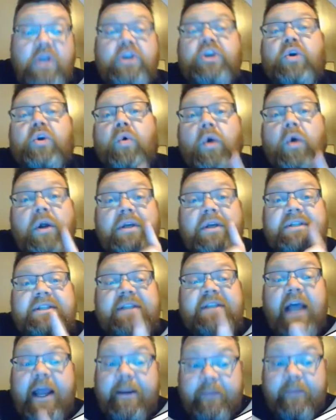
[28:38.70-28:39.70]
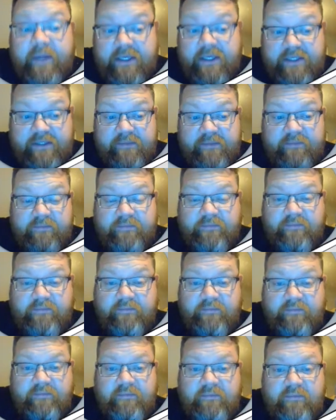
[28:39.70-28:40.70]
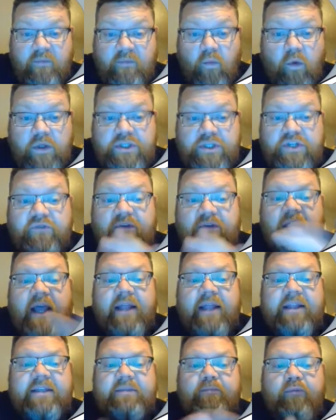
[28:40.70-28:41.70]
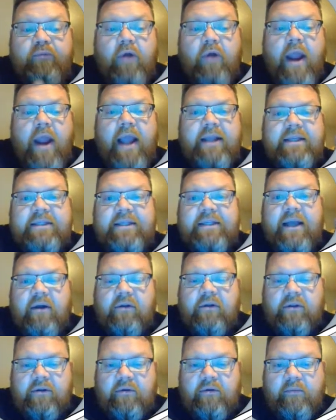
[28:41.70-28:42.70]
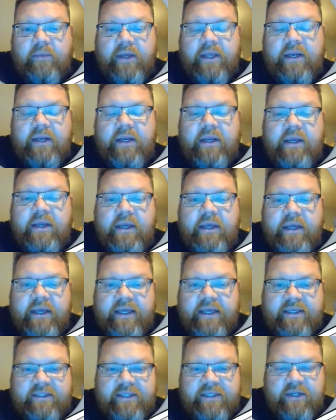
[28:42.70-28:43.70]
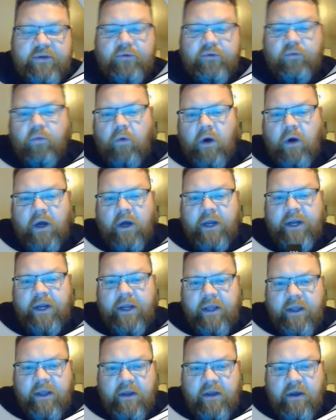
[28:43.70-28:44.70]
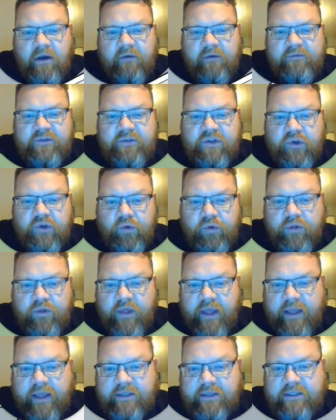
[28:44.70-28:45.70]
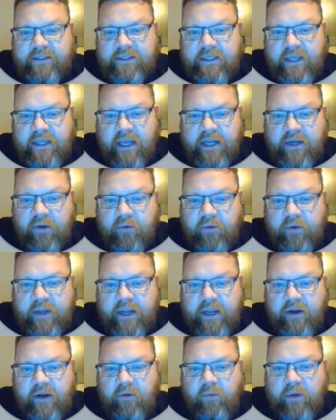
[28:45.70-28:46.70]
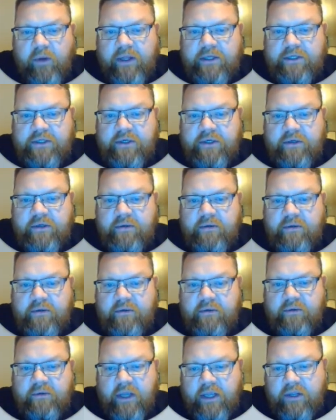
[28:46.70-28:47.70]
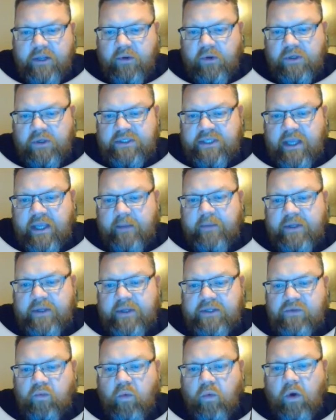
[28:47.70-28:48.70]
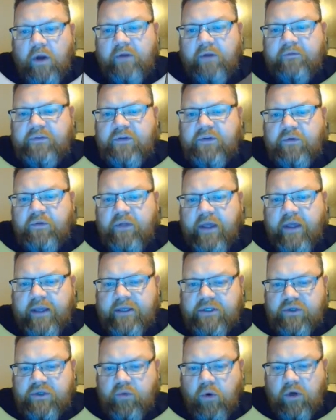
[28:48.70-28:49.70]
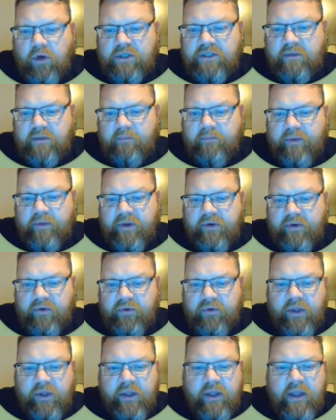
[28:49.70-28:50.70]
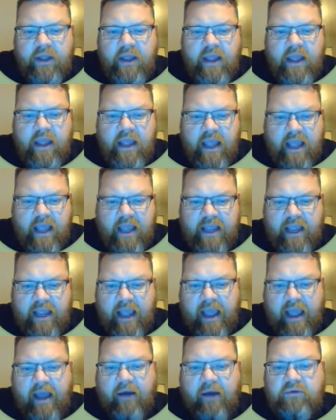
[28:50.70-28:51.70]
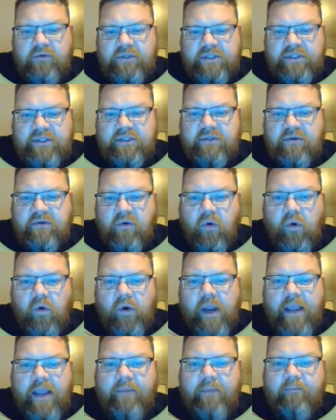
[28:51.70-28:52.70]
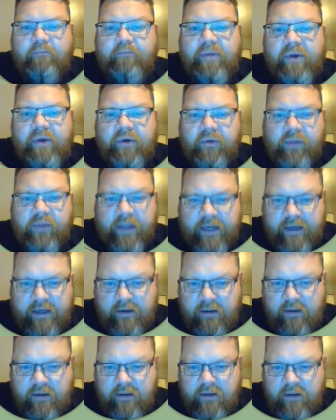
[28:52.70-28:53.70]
your assignment, once you've got this practiced out a little bit, is to do one of two things. I don't care which. Okay, your assignment is one of two things. You are to build a house or a building